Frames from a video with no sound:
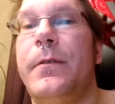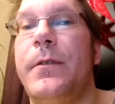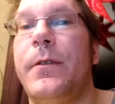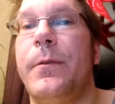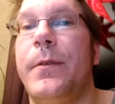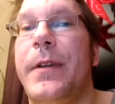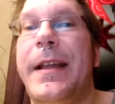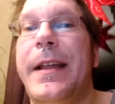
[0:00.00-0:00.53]

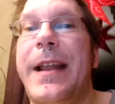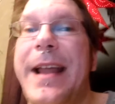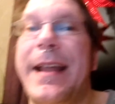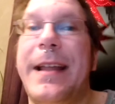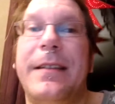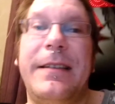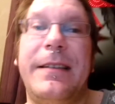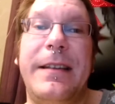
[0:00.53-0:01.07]
can I
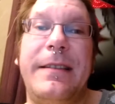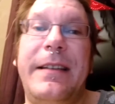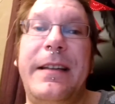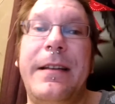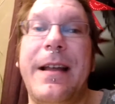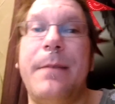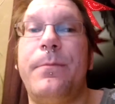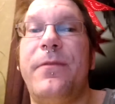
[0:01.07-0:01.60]
get the
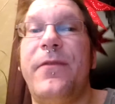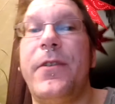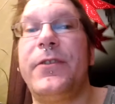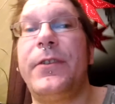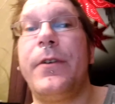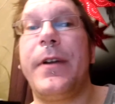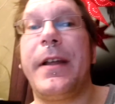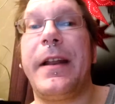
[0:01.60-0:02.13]
16 amp
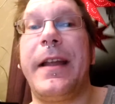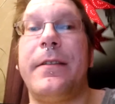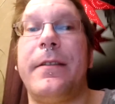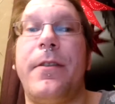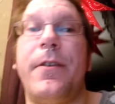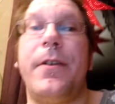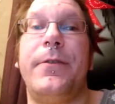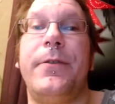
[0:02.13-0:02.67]
version or can I get
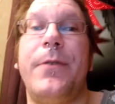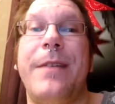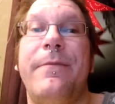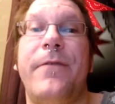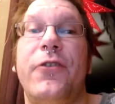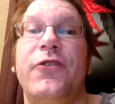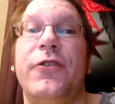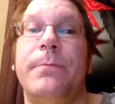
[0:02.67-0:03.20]
the 32 amp
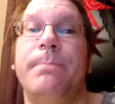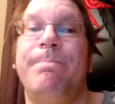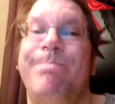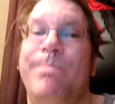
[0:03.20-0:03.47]
version?